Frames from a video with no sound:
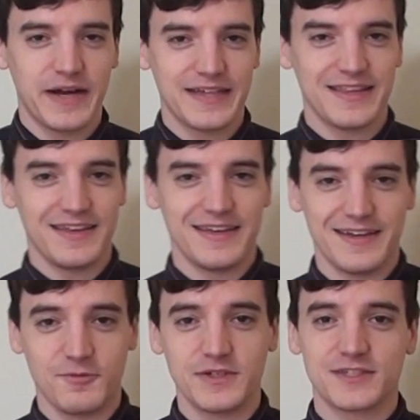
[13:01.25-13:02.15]
by
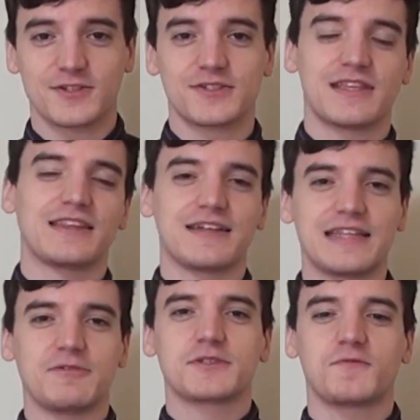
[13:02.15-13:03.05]
the researchers. They thought
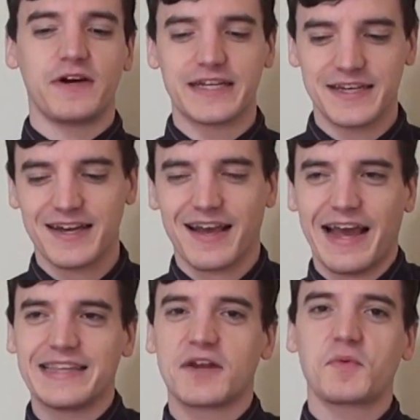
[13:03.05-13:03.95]
that was funny.
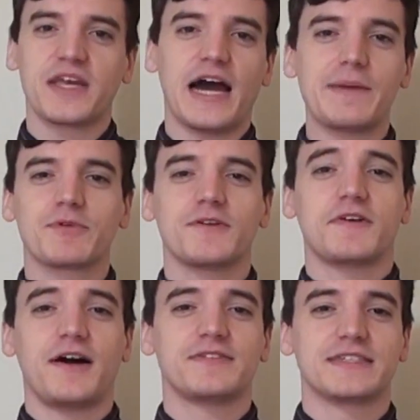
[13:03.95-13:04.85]
And then when he
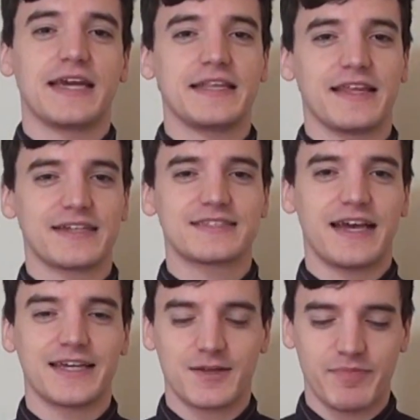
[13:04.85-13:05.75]
hyper-evolved and gained like
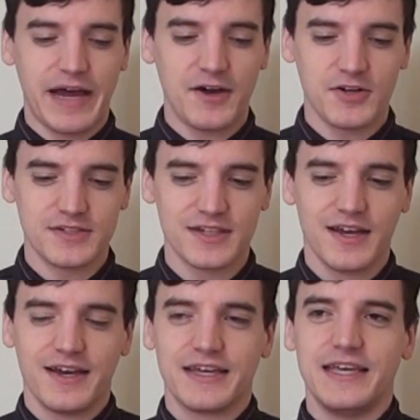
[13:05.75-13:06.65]
psychic powers,
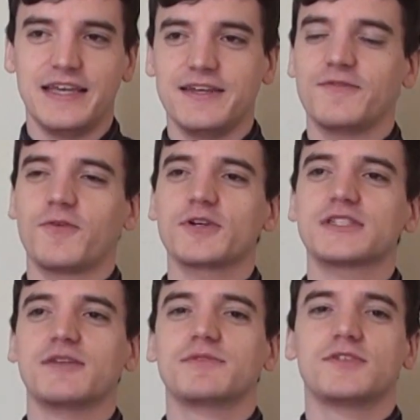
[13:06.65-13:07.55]
he
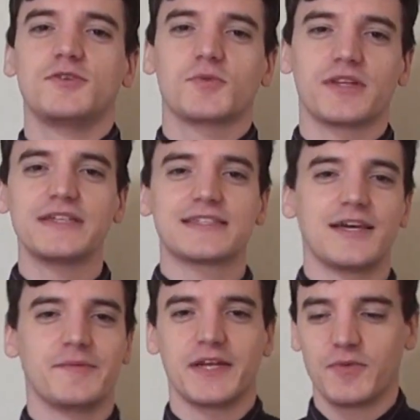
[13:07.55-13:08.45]
forced them to release
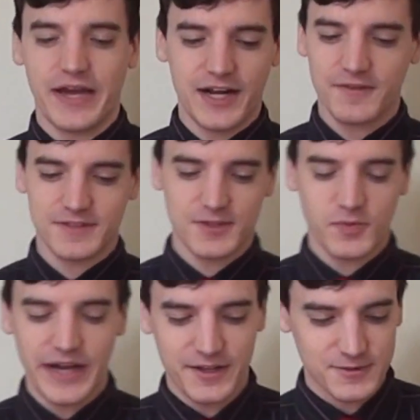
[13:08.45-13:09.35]
him, and he ran off into the
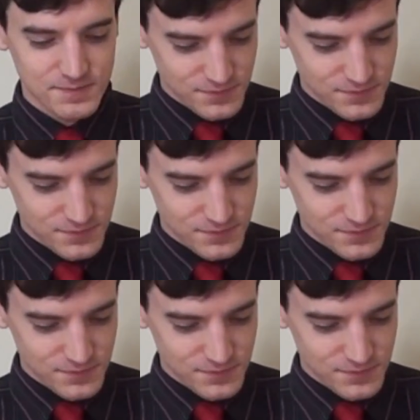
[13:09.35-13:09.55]
wild.